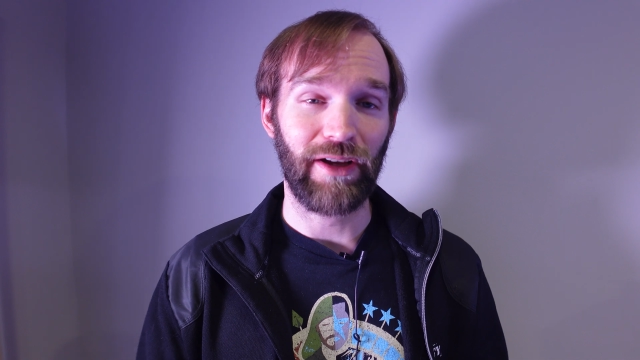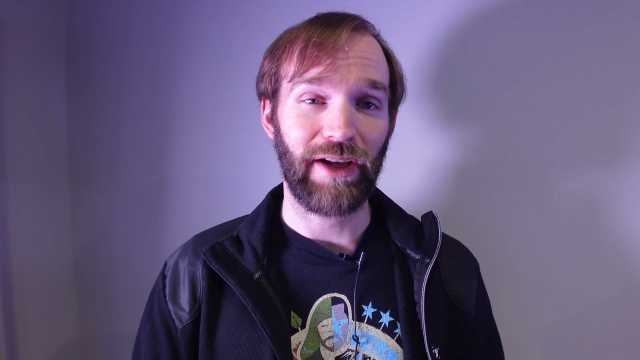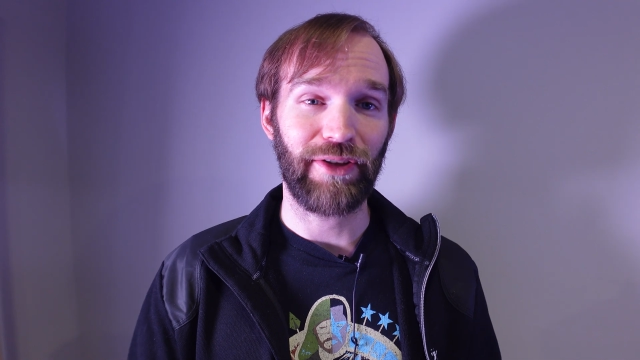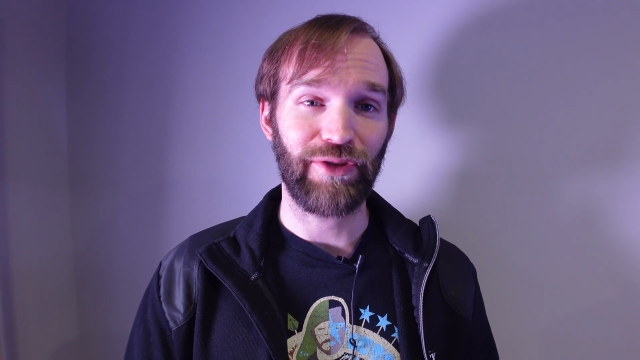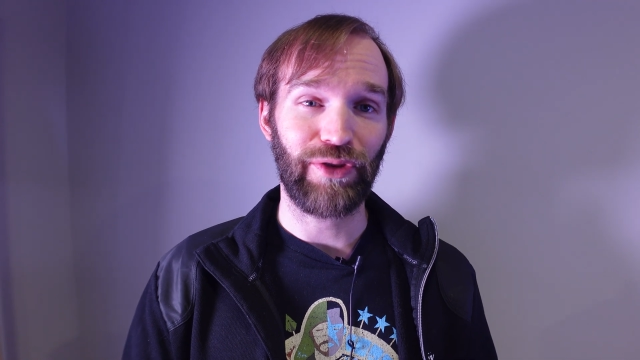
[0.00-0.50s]

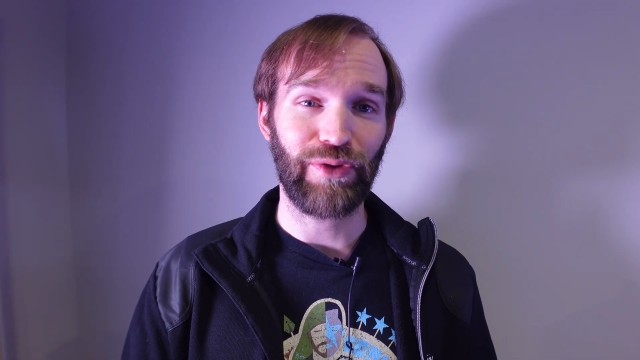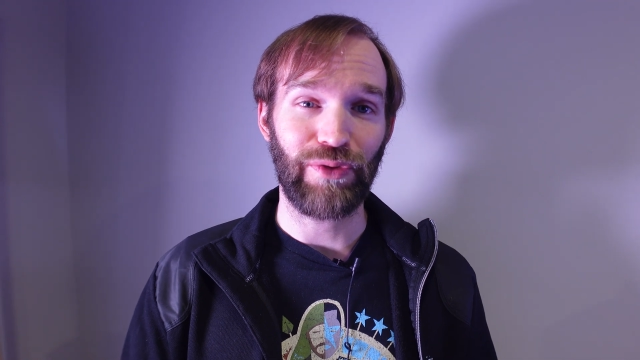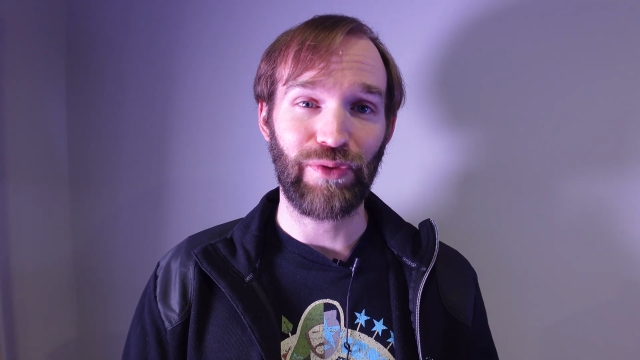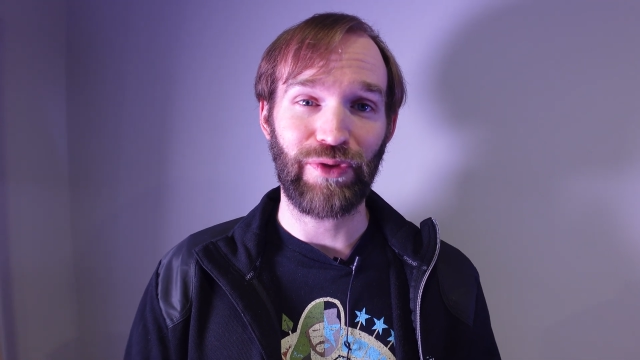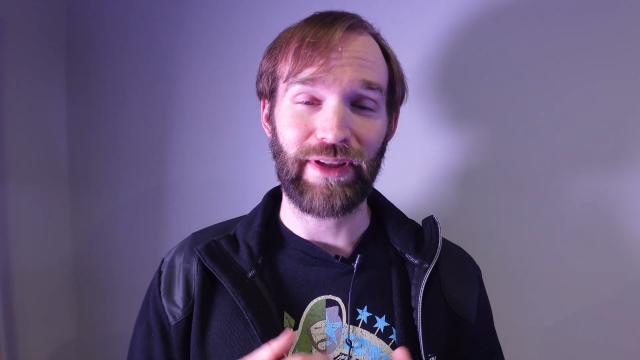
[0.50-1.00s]

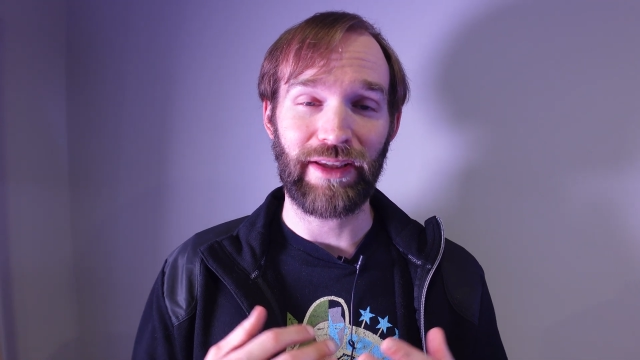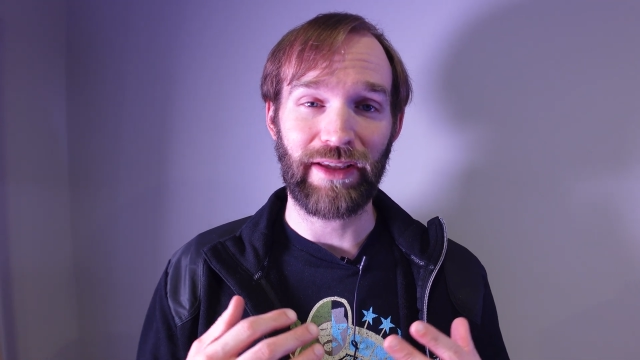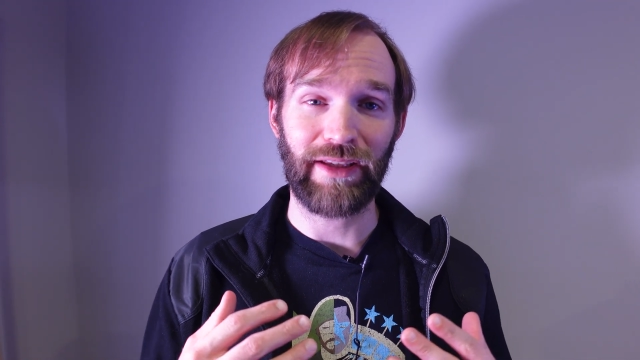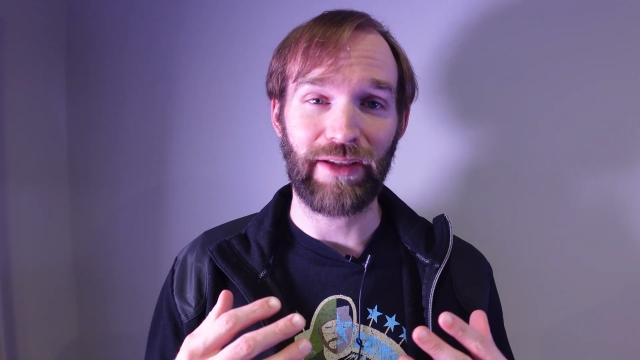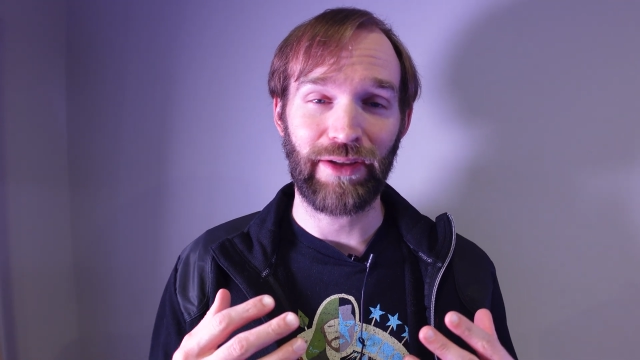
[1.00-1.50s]
Onto
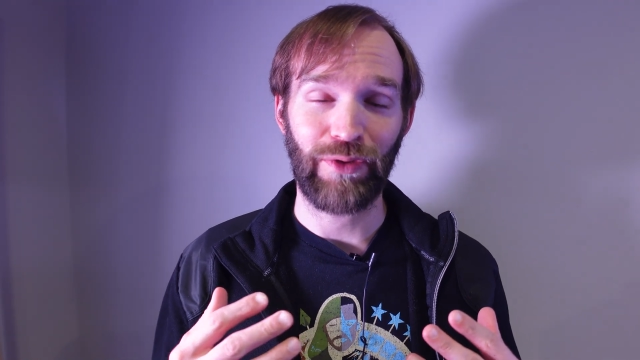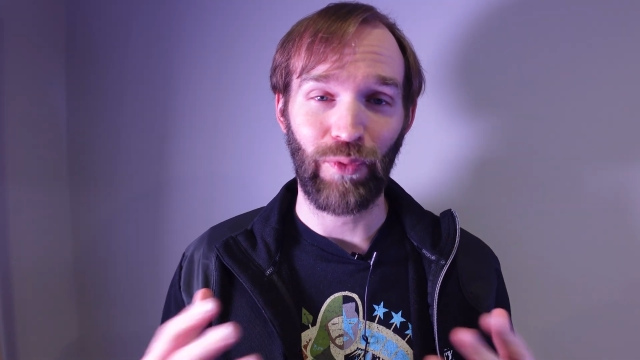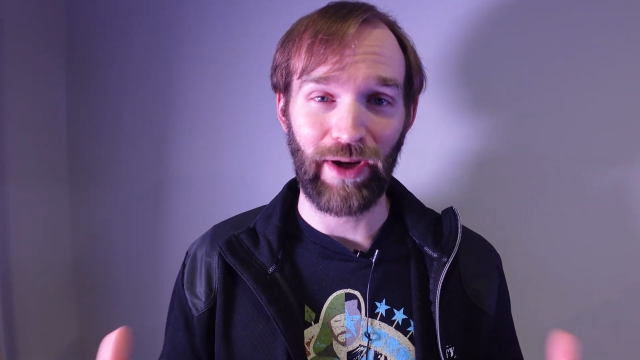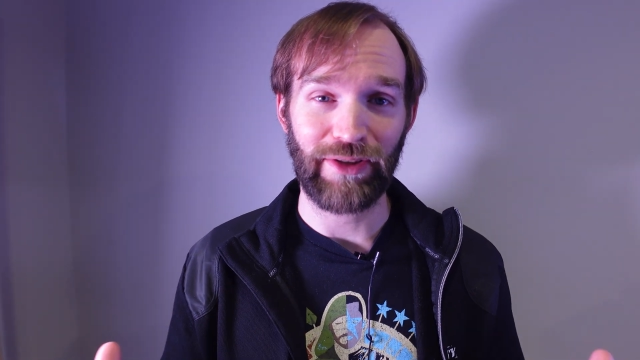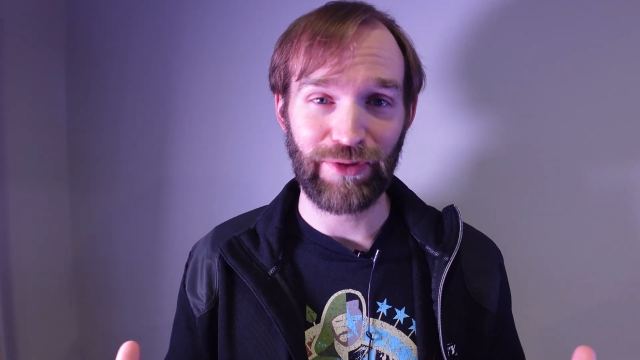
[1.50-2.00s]
the
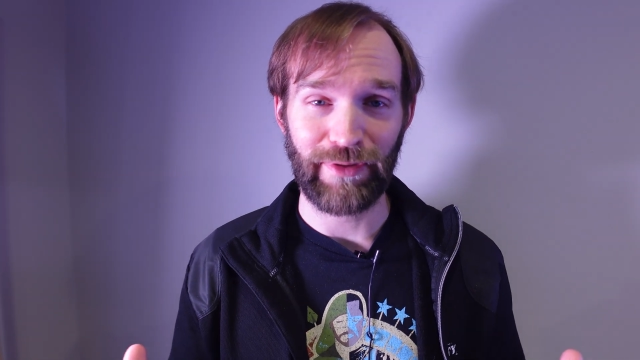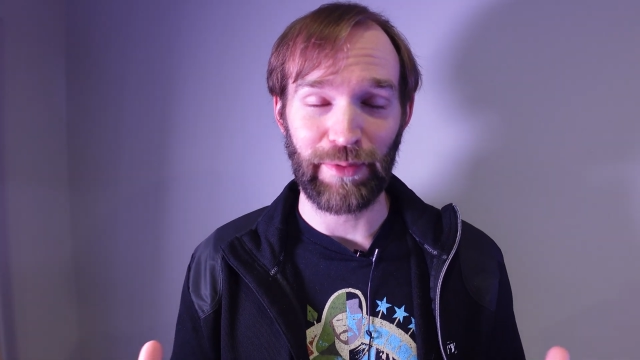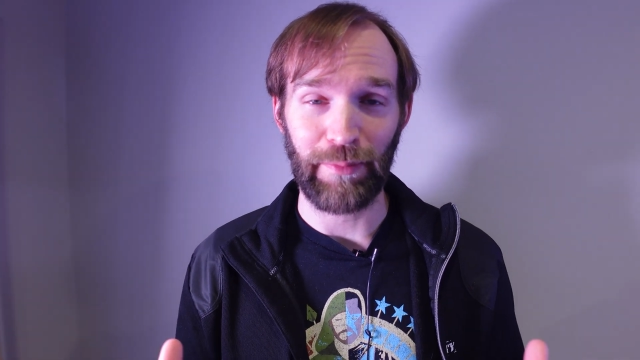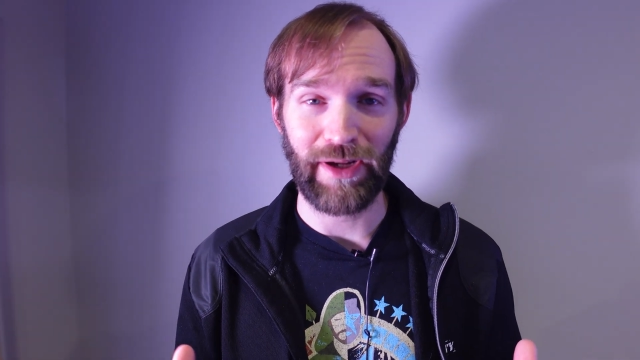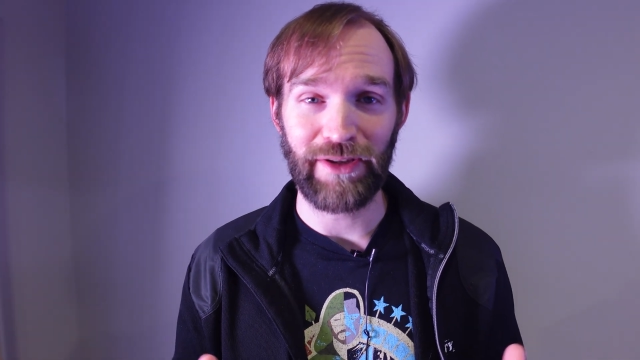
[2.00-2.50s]

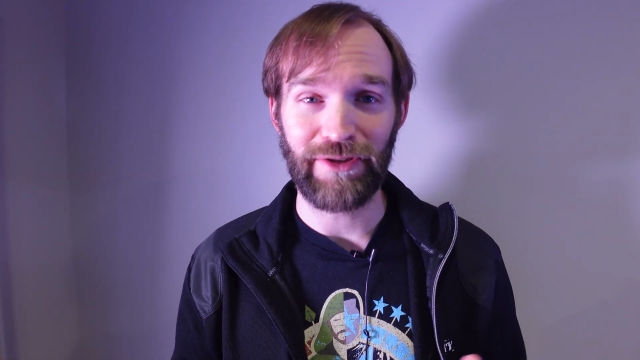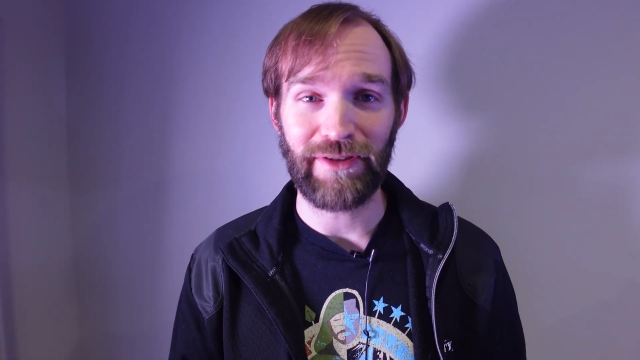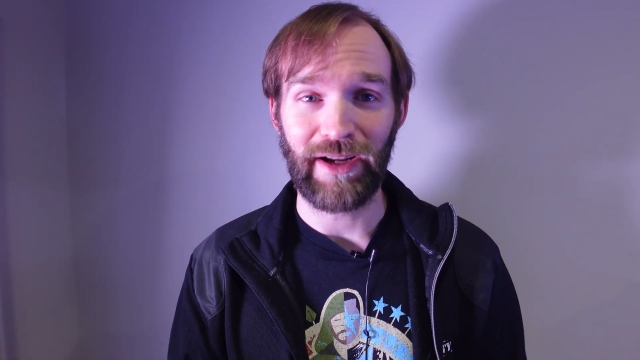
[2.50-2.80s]
widescreen monitor,